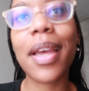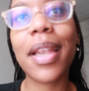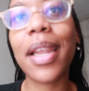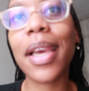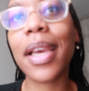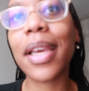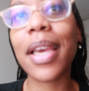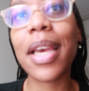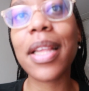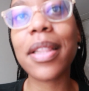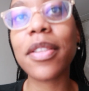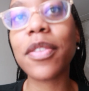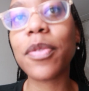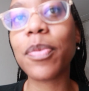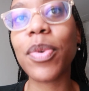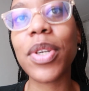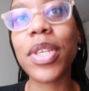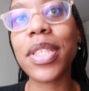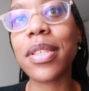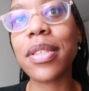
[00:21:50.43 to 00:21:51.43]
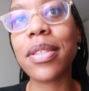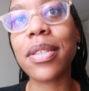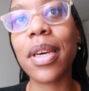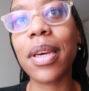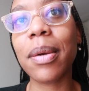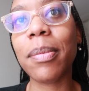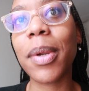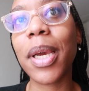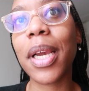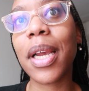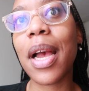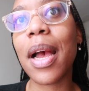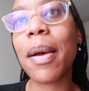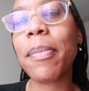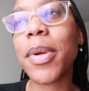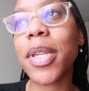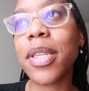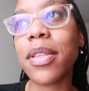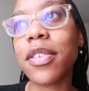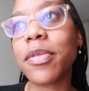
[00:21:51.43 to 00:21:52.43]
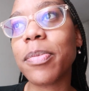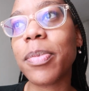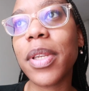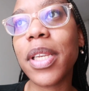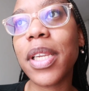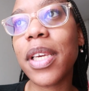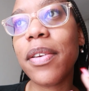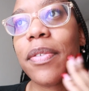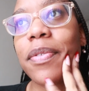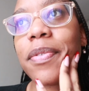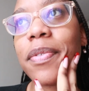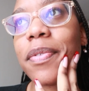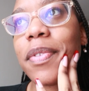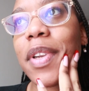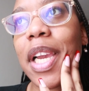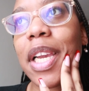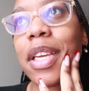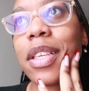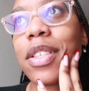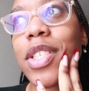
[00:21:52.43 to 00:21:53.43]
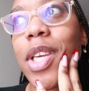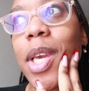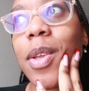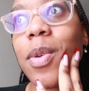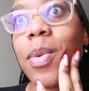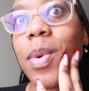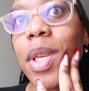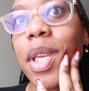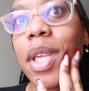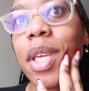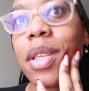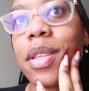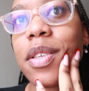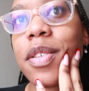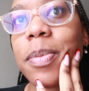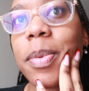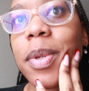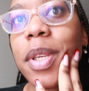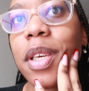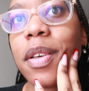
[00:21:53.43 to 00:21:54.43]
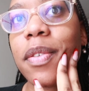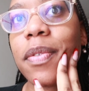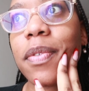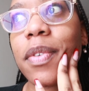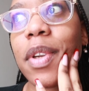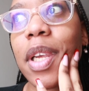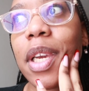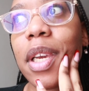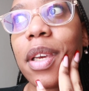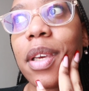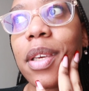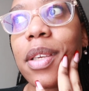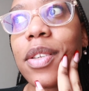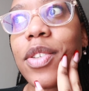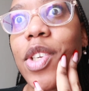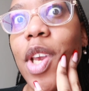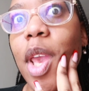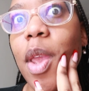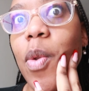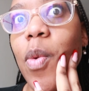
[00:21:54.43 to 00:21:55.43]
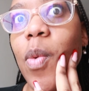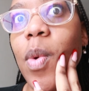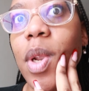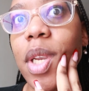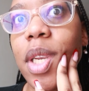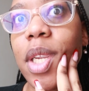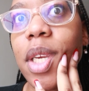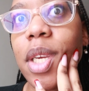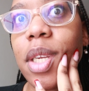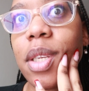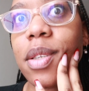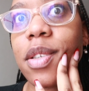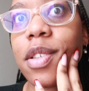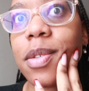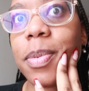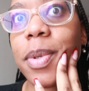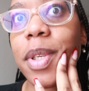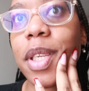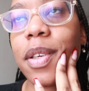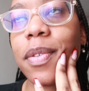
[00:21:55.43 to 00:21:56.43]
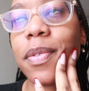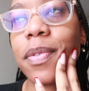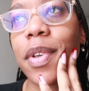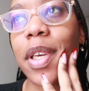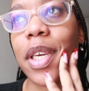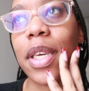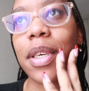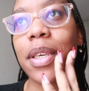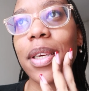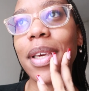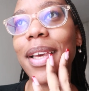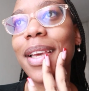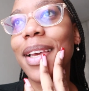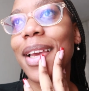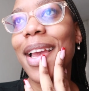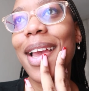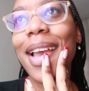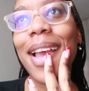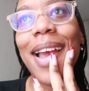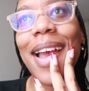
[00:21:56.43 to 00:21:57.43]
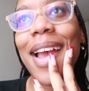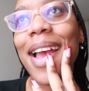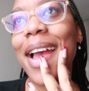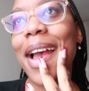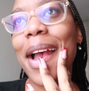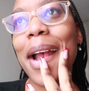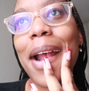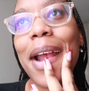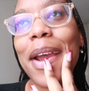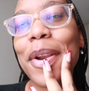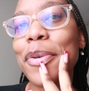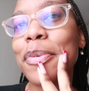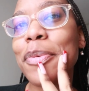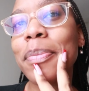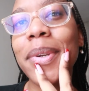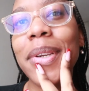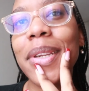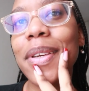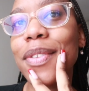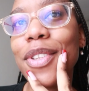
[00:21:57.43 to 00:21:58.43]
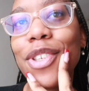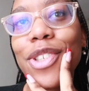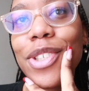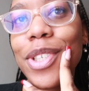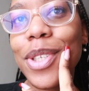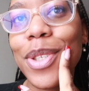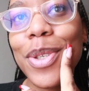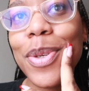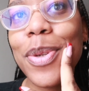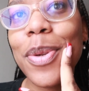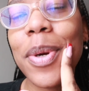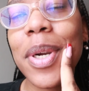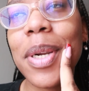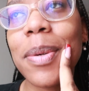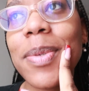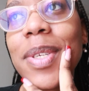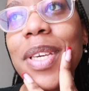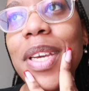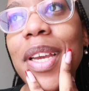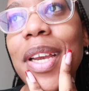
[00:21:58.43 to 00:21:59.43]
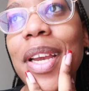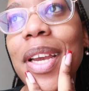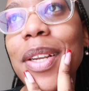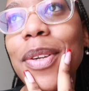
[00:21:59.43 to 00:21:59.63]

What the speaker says: Like, at this point in time, like, I'm in disbelief. Like, genuinely in disbelief. Like, genuinely in disbelief. Like, I don't believe this shit. You know what I'm saying?